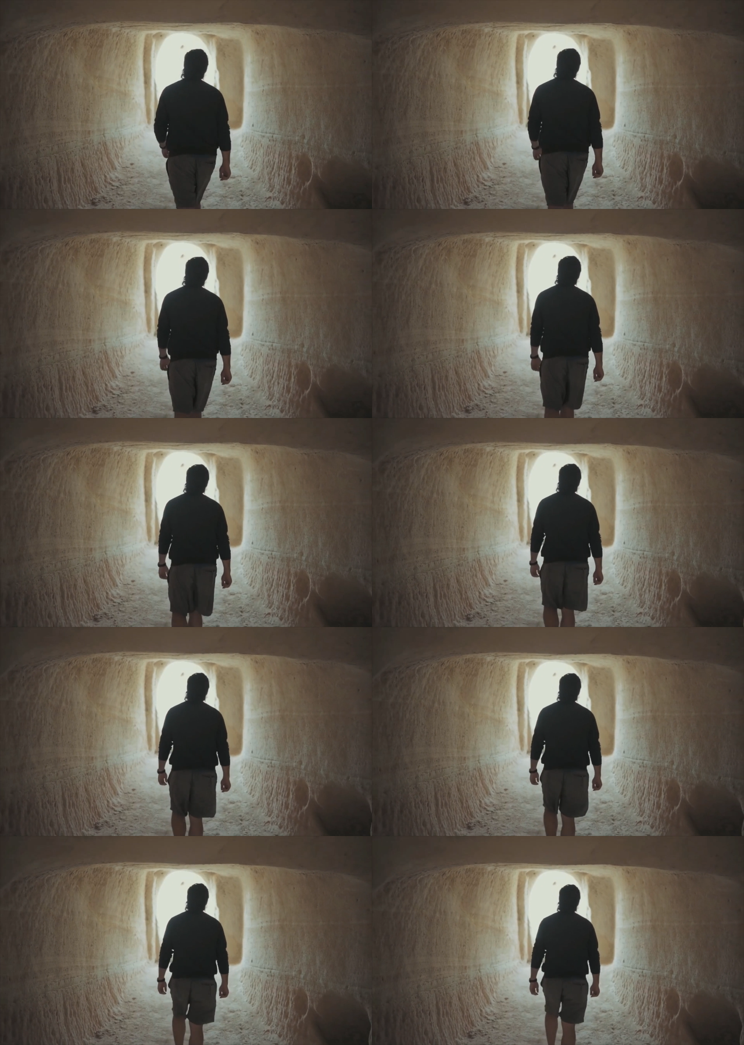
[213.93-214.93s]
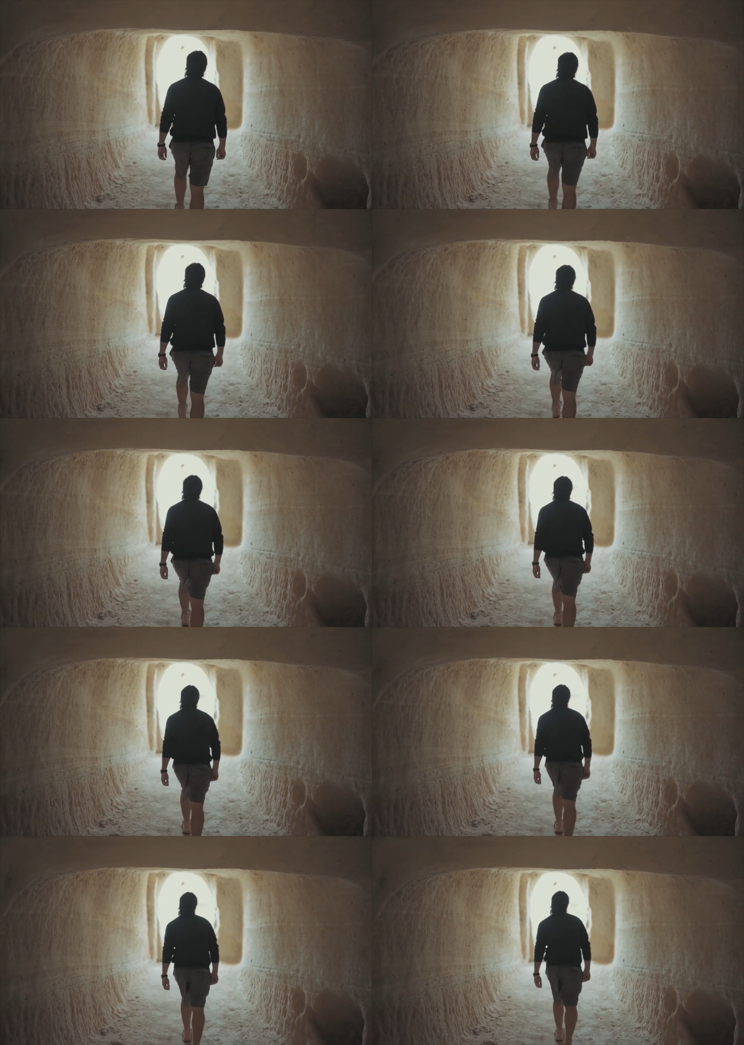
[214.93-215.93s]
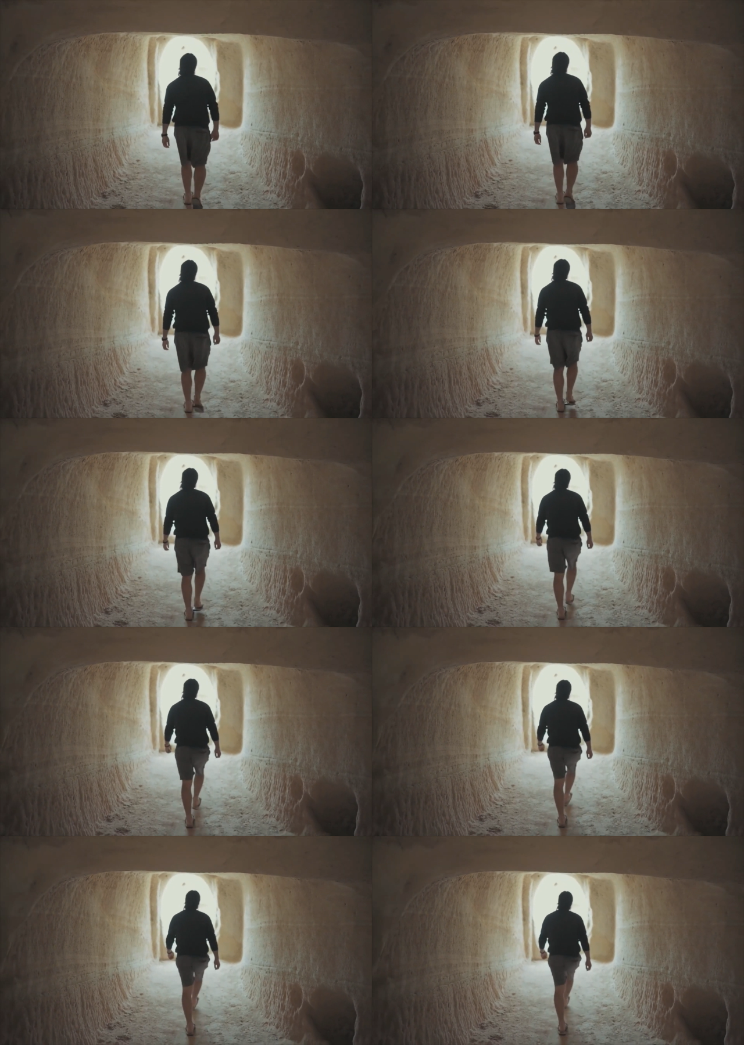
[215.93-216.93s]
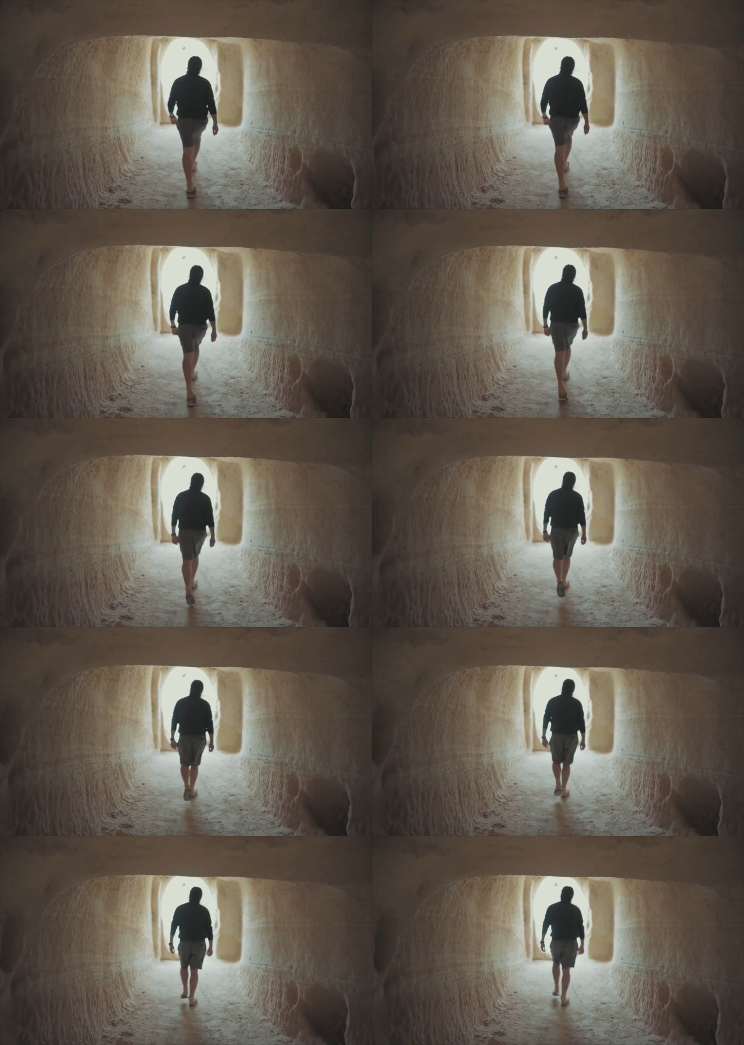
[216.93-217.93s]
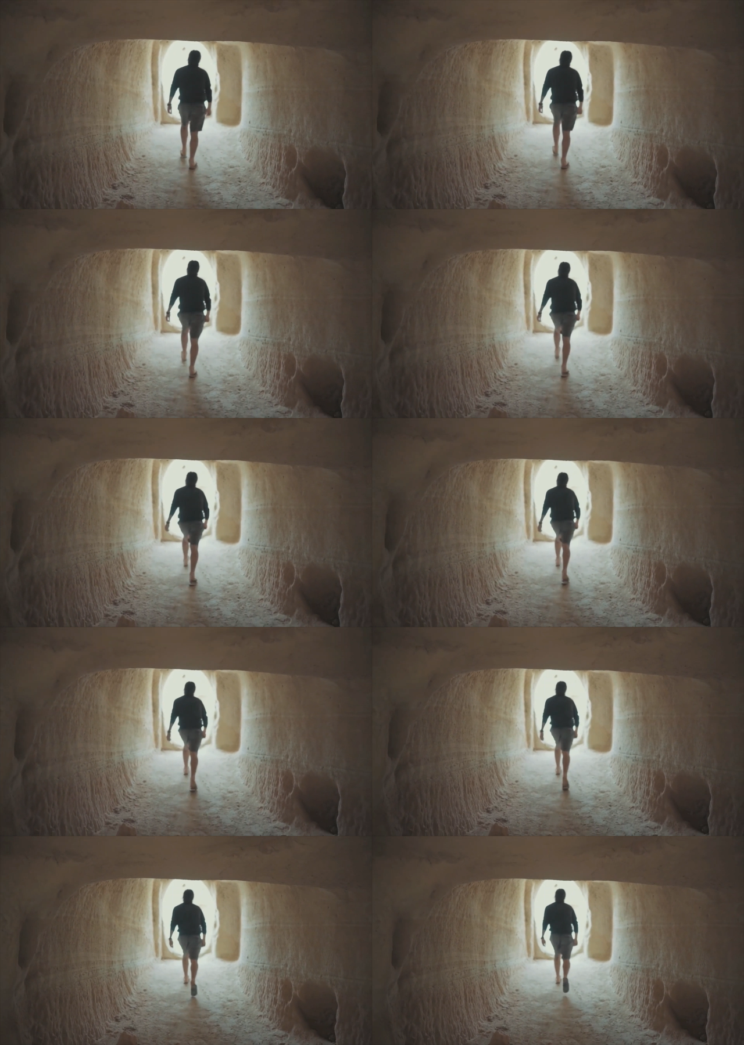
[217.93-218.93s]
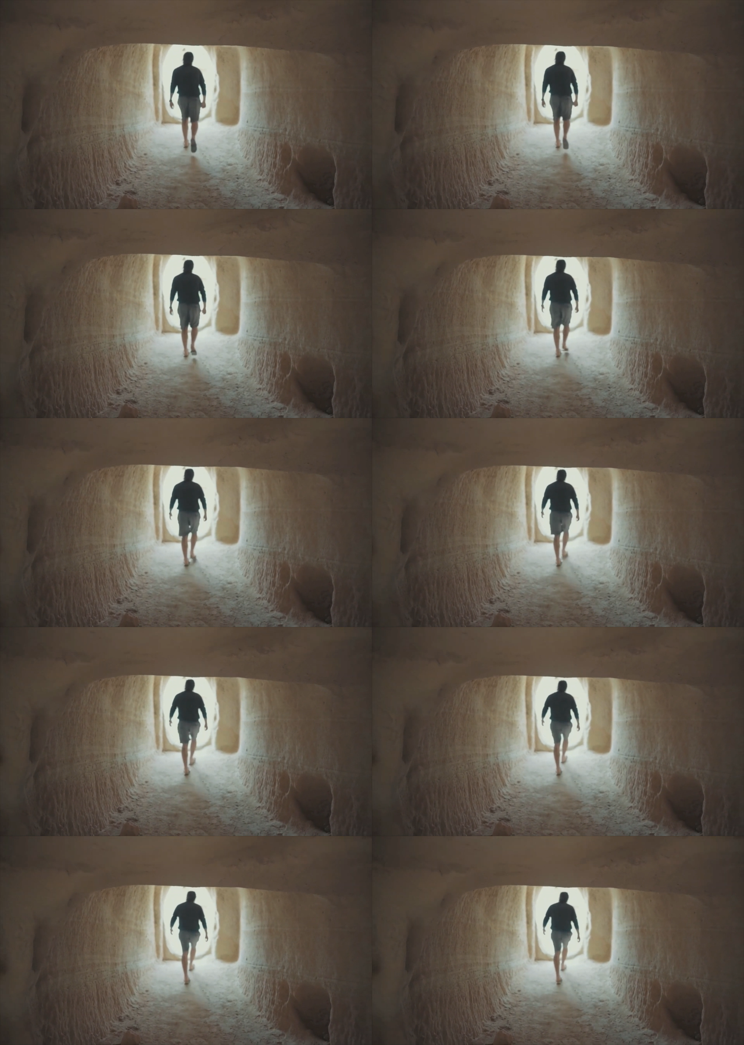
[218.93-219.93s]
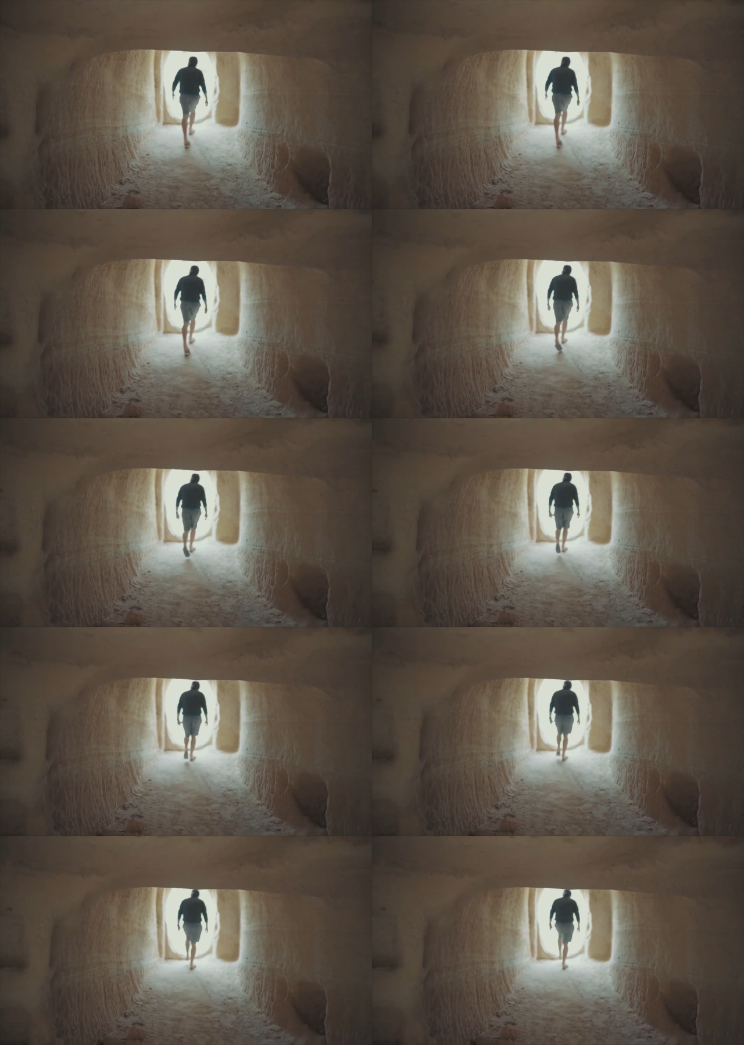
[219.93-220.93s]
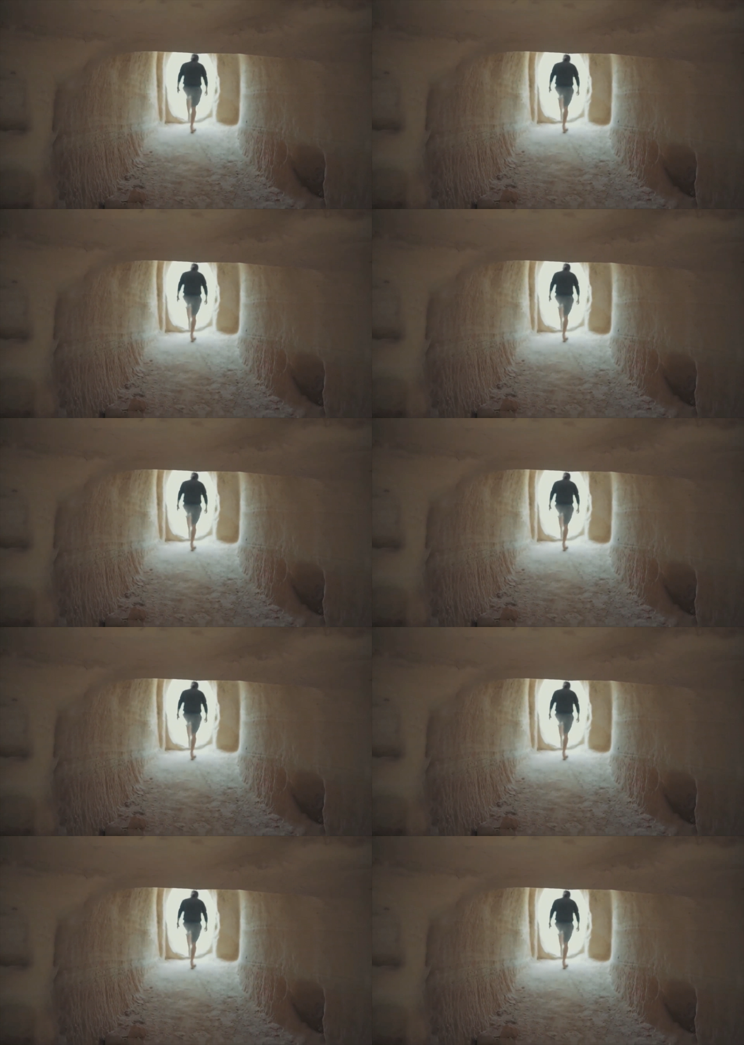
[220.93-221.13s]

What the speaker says: No face is visible, so there are no lips to read.